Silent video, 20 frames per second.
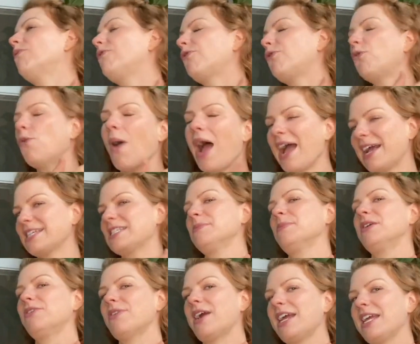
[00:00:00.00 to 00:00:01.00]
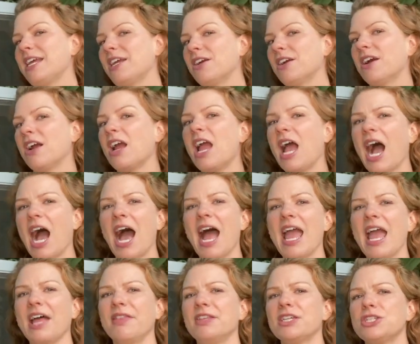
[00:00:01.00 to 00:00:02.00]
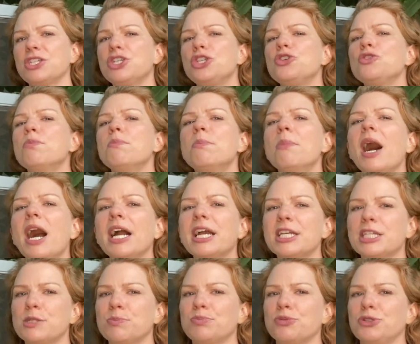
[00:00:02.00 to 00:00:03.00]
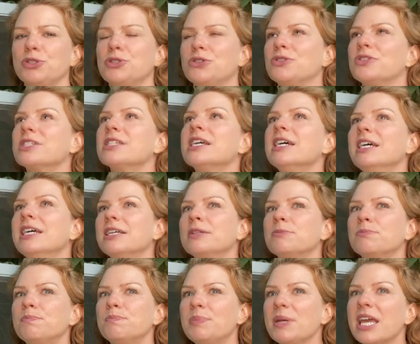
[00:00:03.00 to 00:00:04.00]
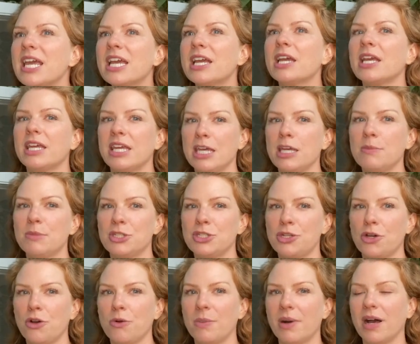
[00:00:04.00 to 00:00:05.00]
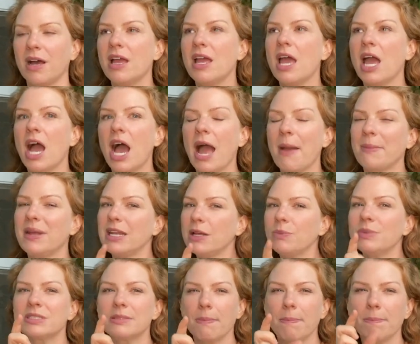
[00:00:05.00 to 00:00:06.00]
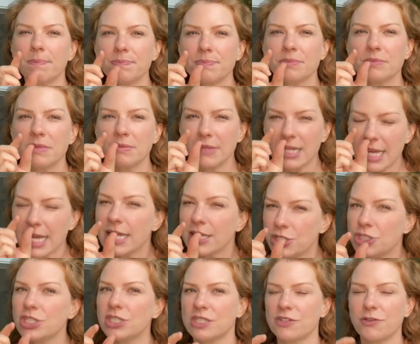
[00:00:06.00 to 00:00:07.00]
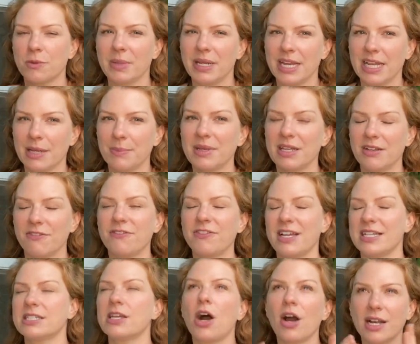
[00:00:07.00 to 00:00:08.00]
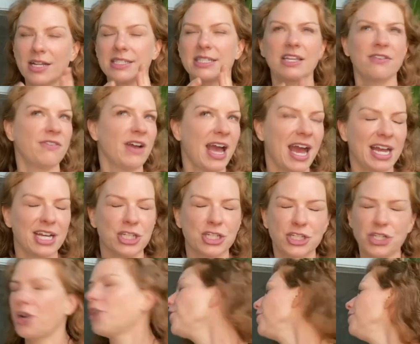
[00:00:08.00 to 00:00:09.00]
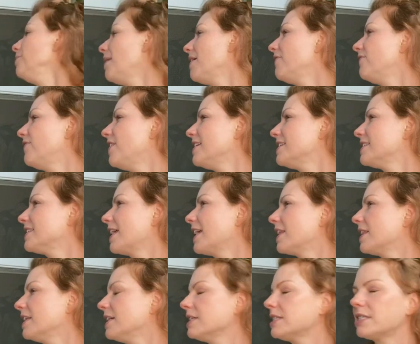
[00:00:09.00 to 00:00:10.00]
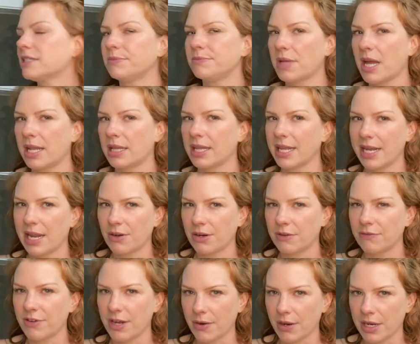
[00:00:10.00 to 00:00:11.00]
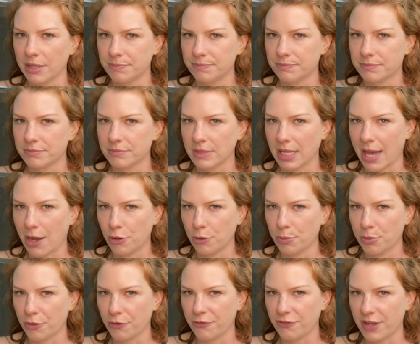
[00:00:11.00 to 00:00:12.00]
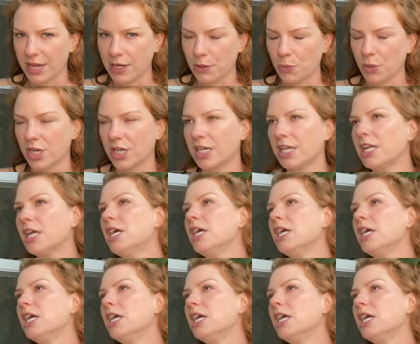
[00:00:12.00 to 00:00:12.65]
whacks me right here. I had this humongous bruise, big hematoma. I mean, it was inches from hitting me in the face. Honestly, if I hadn't turned my face like this and let out a very loud, profane word,